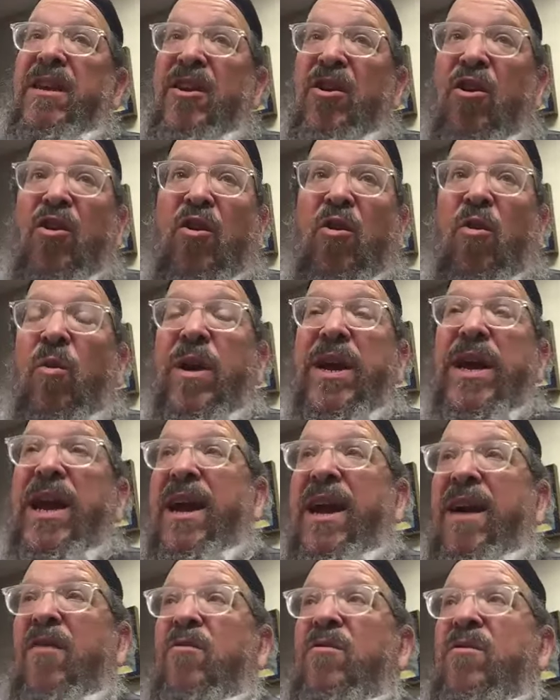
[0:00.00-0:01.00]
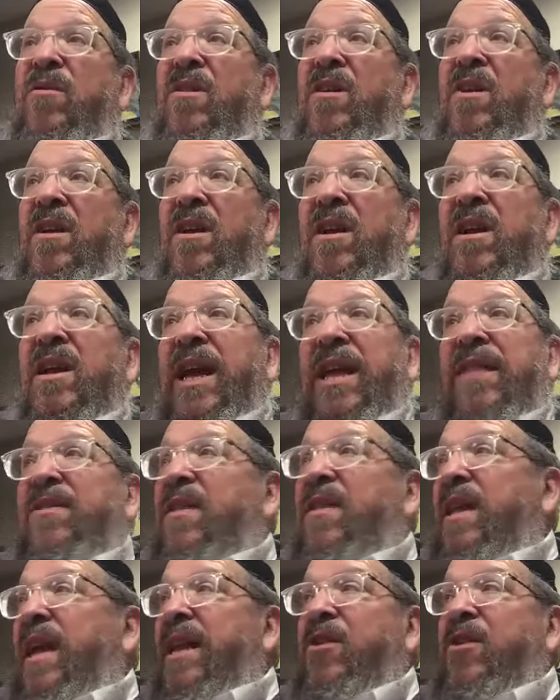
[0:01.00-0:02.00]
You're going out
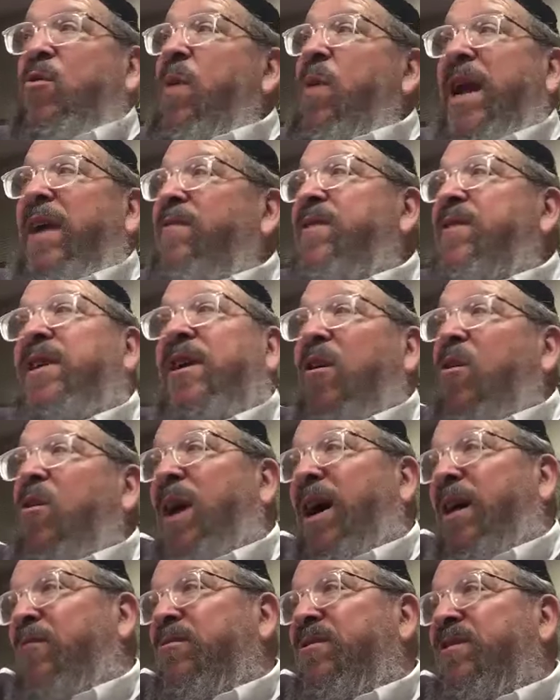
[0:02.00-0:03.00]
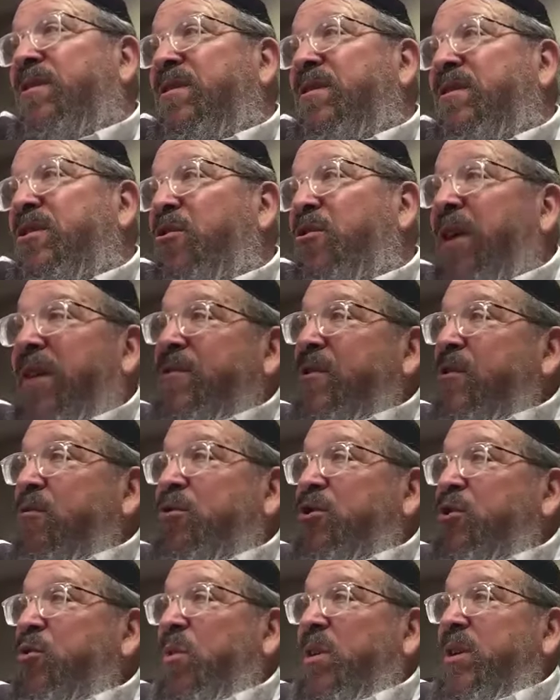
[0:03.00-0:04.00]
and you have to go out. You have no
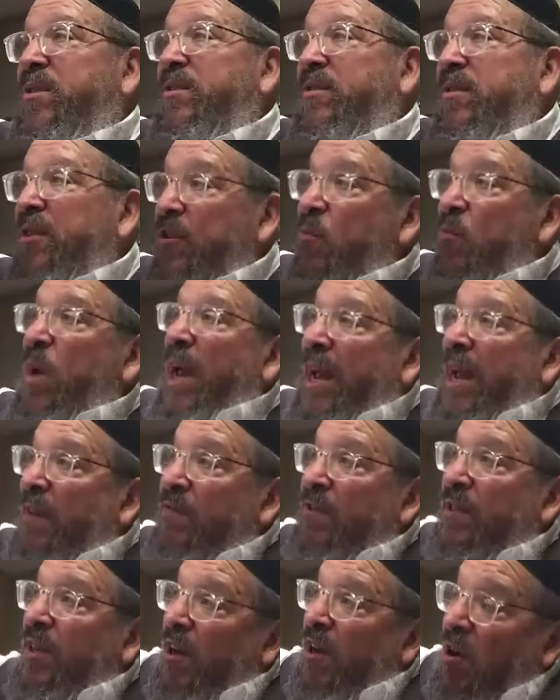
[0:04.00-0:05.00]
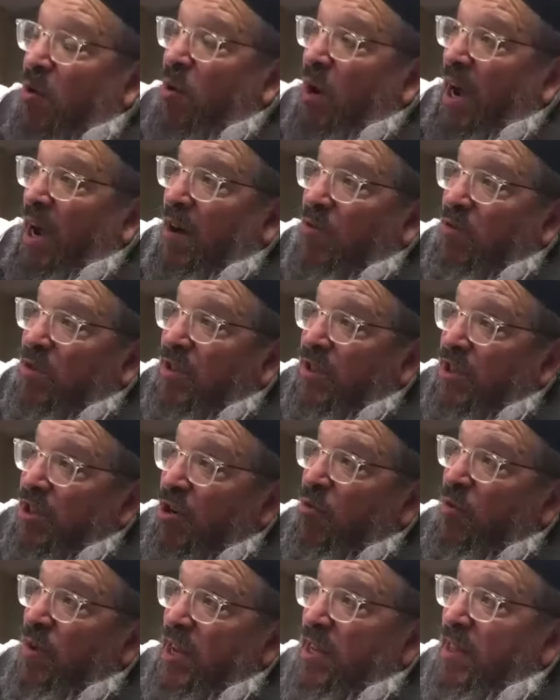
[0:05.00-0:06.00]
choice. You have to go out.
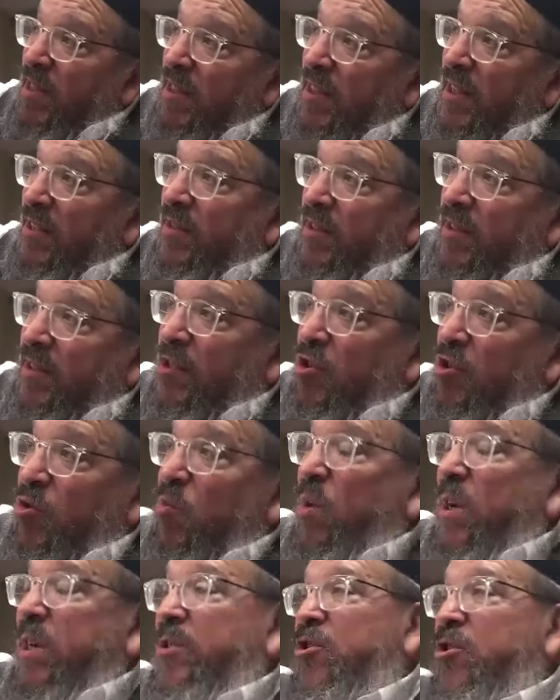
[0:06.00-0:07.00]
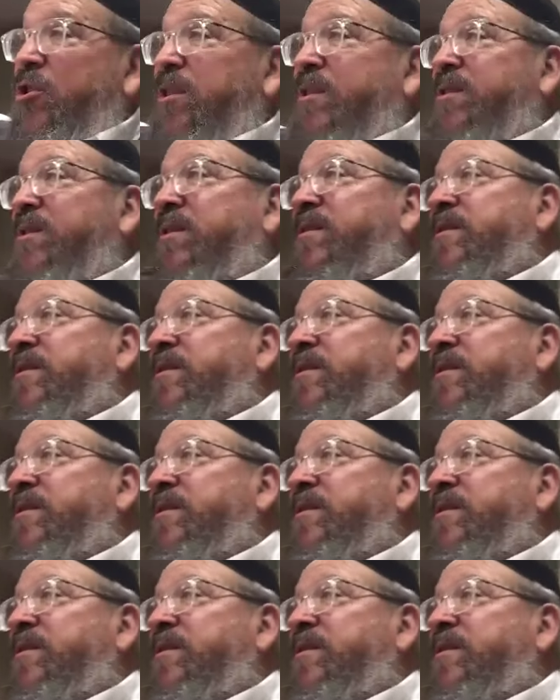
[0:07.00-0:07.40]
You're in this situation.